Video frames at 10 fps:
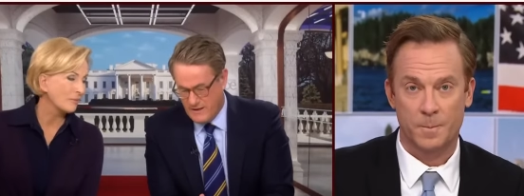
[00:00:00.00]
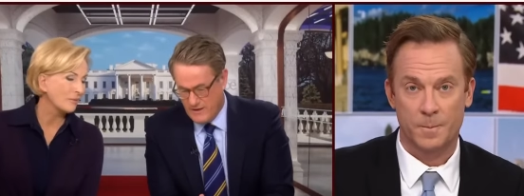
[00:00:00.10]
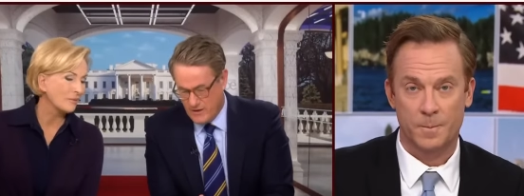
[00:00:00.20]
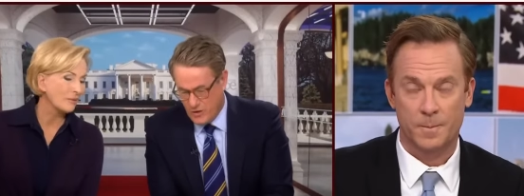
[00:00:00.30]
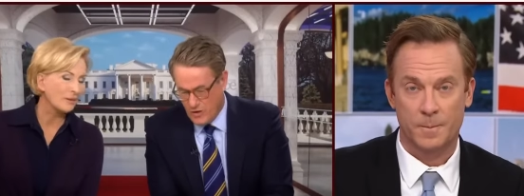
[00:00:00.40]

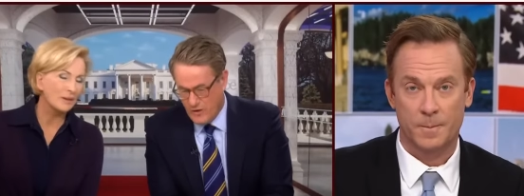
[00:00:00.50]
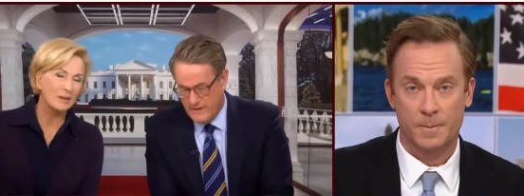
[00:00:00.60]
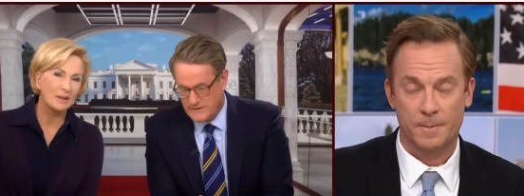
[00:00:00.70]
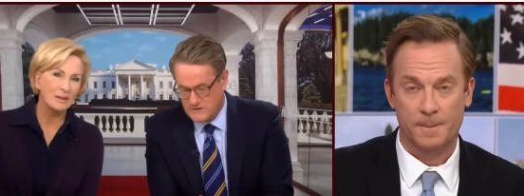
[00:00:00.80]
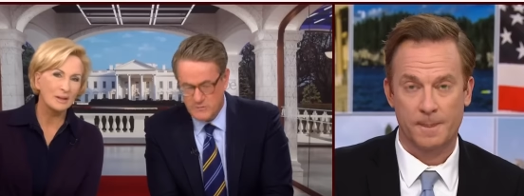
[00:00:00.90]
Speaker 1: The
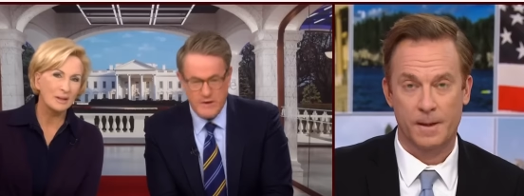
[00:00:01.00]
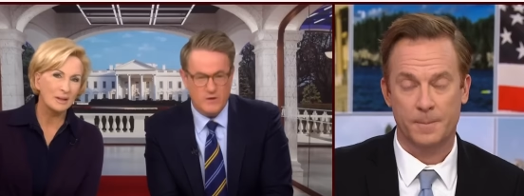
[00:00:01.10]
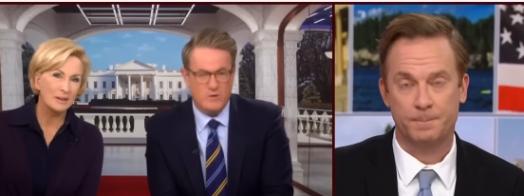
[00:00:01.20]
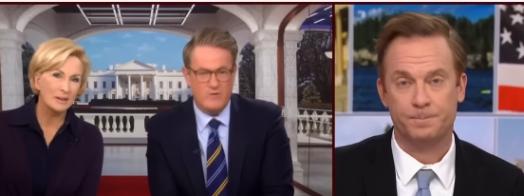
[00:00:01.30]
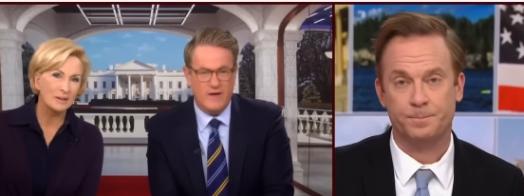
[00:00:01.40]
current
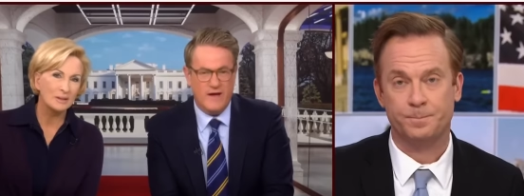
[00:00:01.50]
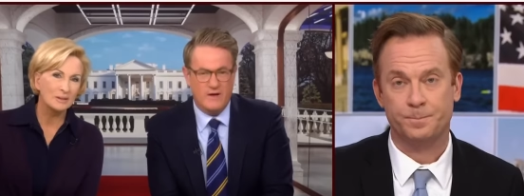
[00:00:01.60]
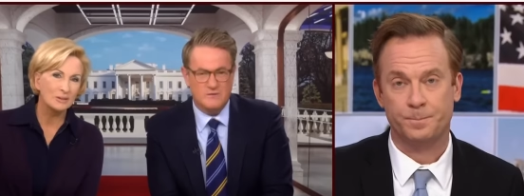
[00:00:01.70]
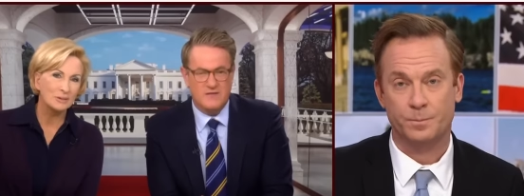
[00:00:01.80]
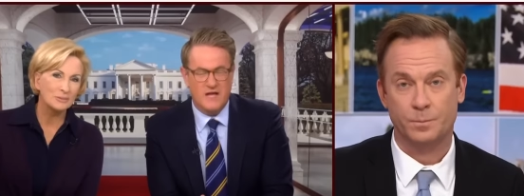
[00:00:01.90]
Speaker of the
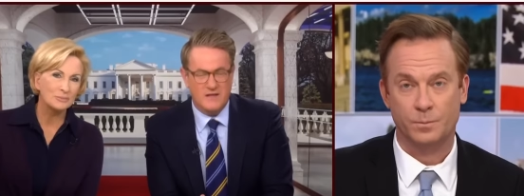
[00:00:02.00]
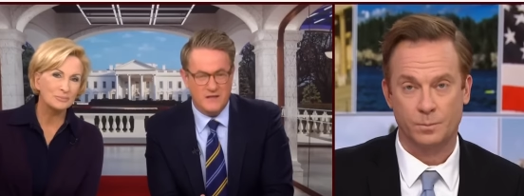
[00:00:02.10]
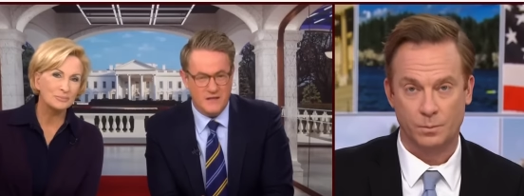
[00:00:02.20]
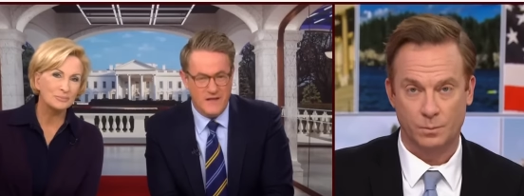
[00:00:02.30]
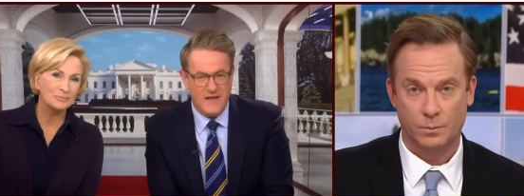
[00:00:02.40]
House
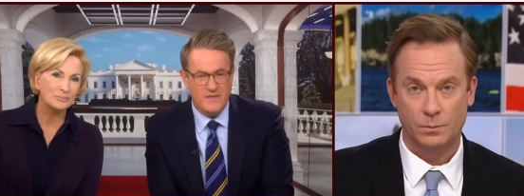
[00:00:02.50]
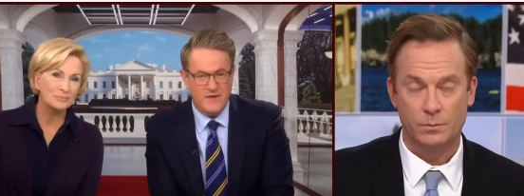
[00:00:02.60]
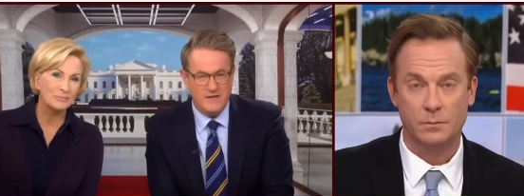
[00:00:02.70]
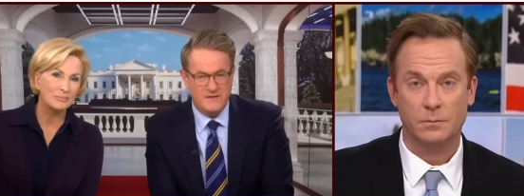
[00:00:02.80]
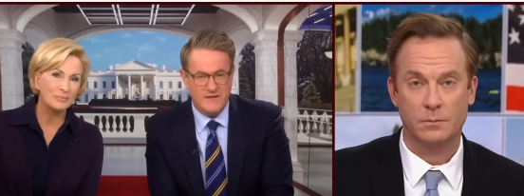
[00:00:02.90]
led
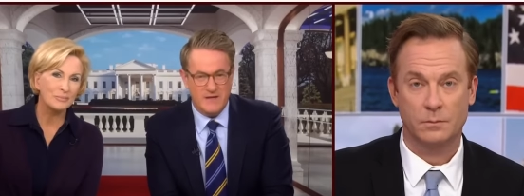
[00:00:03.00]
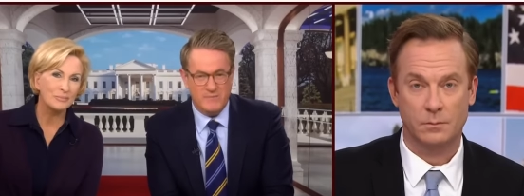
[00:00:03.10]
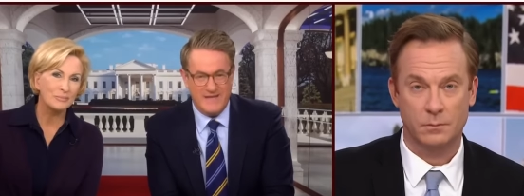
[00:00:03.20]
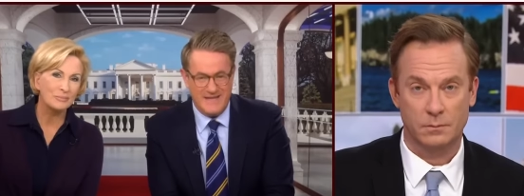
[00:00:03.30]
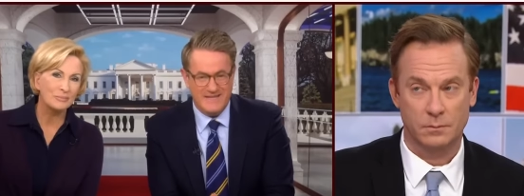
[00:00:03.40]
the
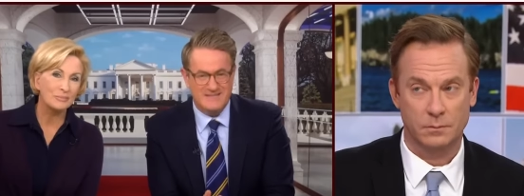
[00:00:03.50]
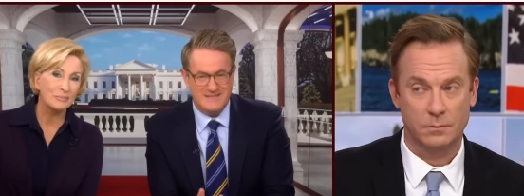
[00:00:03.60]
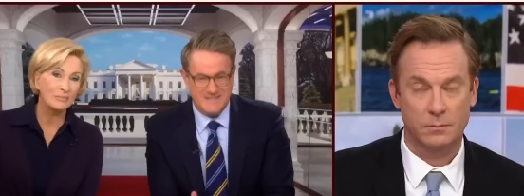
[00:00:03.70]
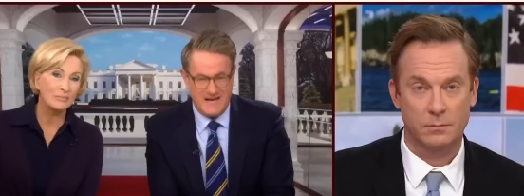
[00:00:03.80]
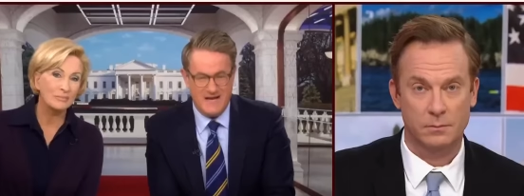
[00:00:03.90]
attempt
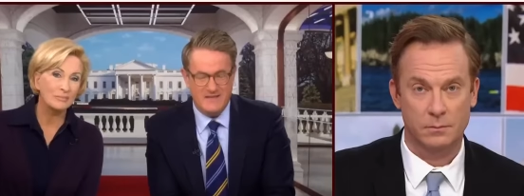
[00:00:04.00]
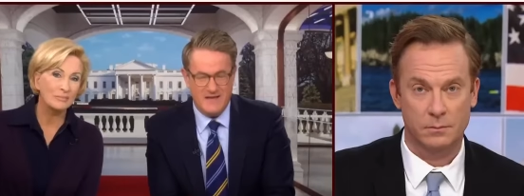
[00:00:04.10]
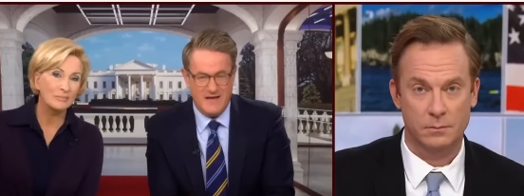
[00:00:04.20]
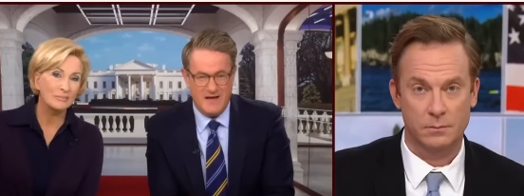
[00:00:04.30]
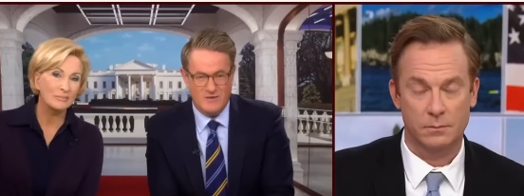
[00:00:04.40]
inside
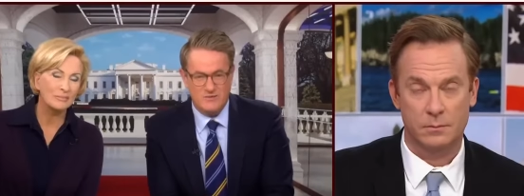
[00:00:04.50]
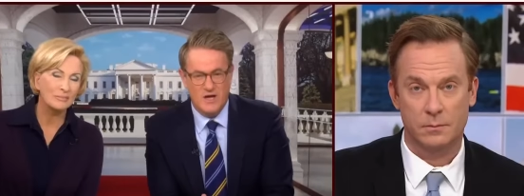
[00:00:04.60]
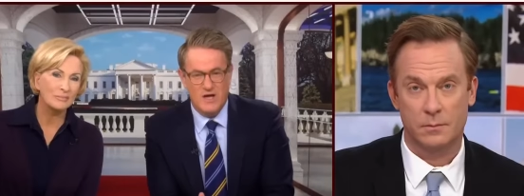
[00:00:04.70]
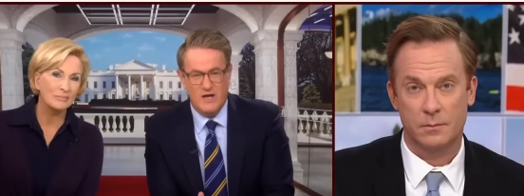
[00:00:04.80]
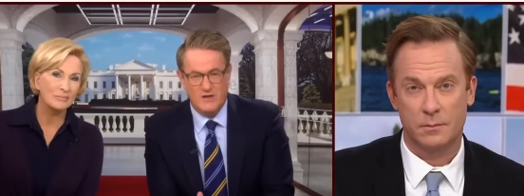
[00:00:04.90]
the House
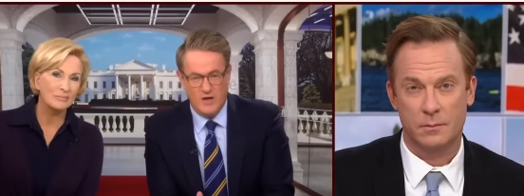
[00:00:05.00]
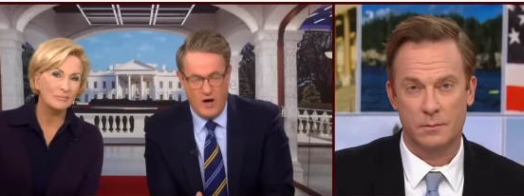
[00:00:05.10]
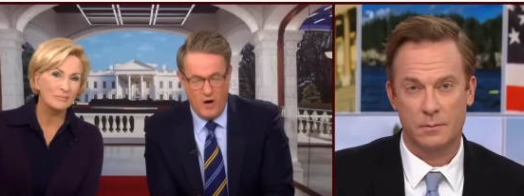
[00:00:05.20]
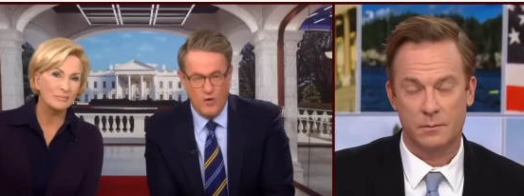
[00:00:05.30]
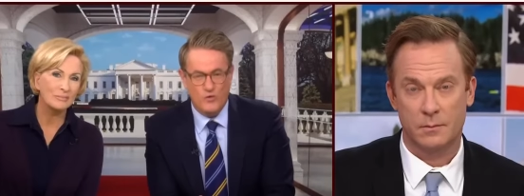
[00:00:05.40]
to
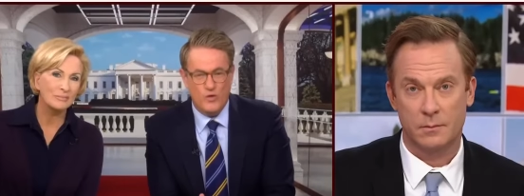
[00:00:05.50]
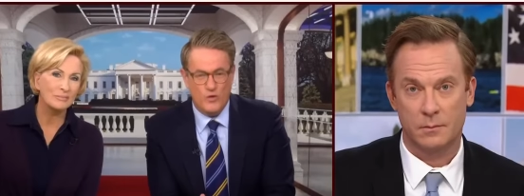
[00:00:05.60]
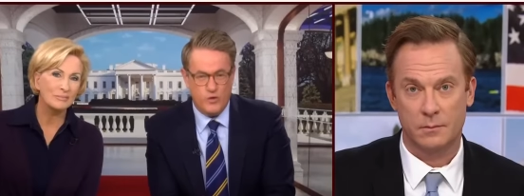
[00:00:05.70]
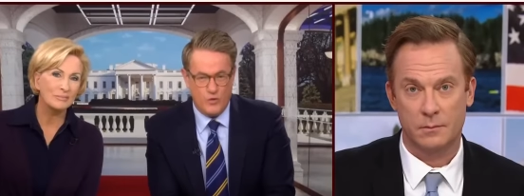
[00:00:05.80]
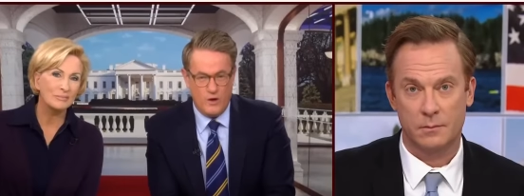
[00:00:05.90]

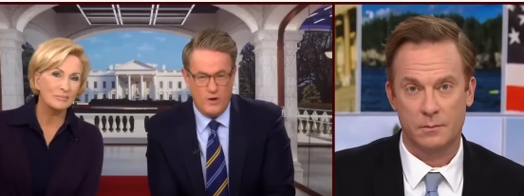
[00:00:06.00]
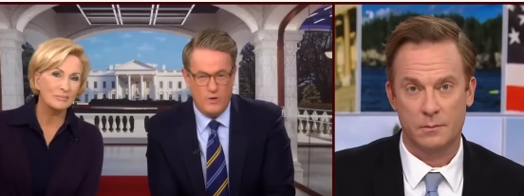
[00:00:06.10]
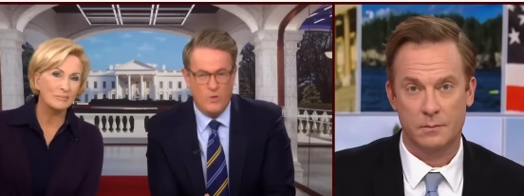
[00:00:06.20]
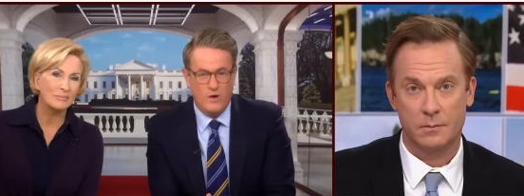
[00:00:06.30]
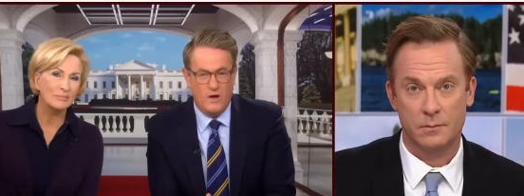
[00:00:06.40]

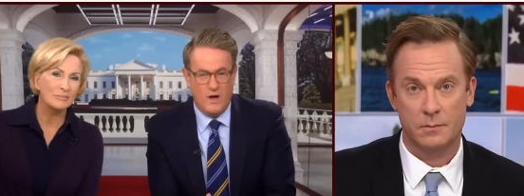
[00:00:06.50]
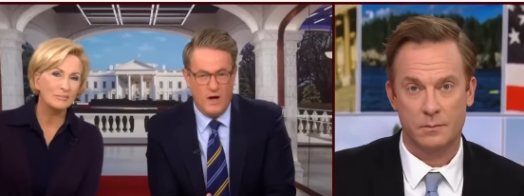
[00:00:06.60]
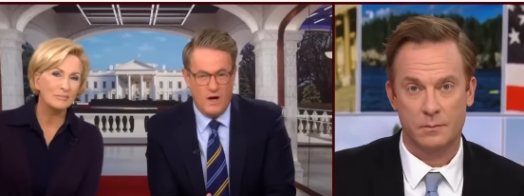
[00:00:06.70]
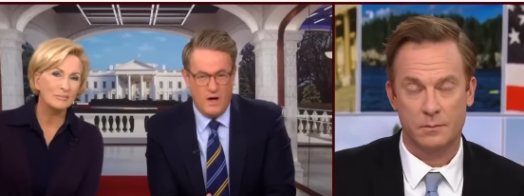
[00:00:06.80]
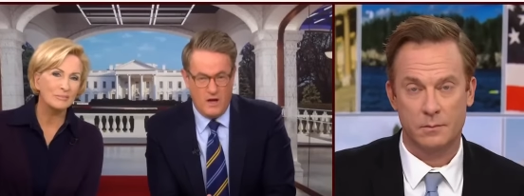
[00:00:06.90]
overthrow
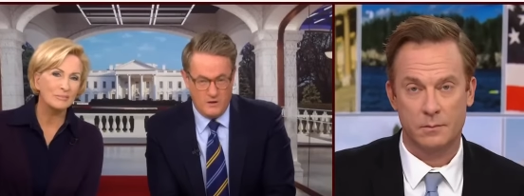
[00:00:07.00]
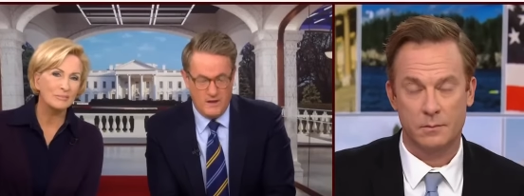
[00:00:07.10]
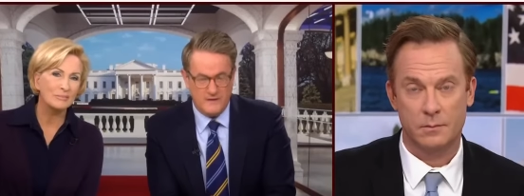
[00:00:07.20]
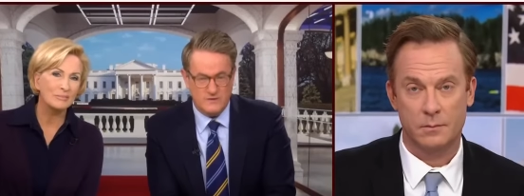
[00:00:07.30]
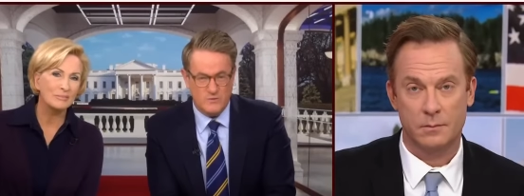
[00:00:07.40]

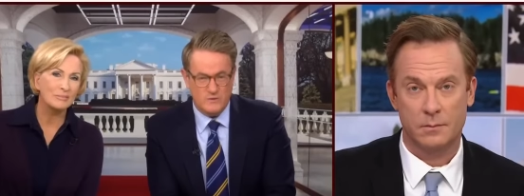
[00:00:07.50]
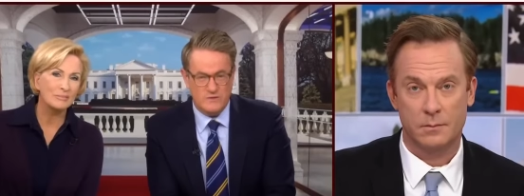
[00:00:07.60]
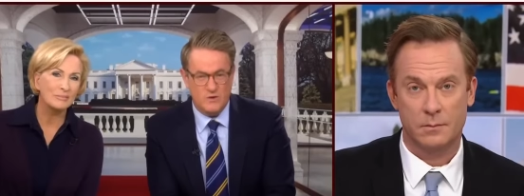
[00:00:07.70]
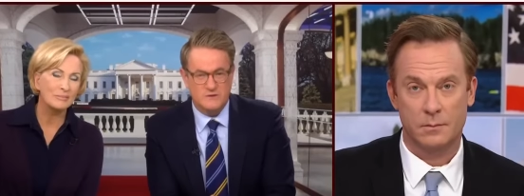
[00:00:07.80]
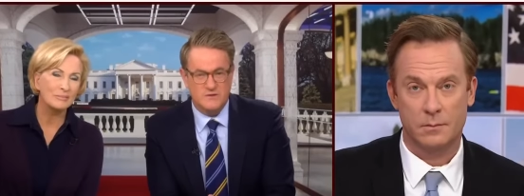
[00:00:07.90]
election
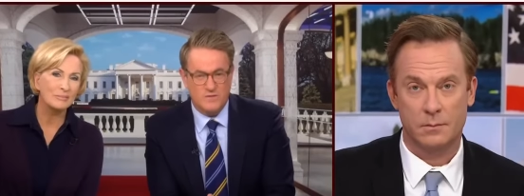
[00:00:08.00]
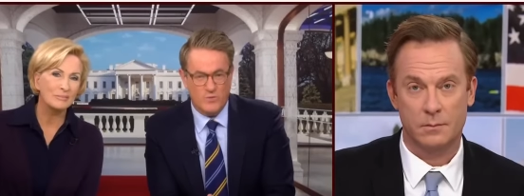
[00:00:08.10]
results of a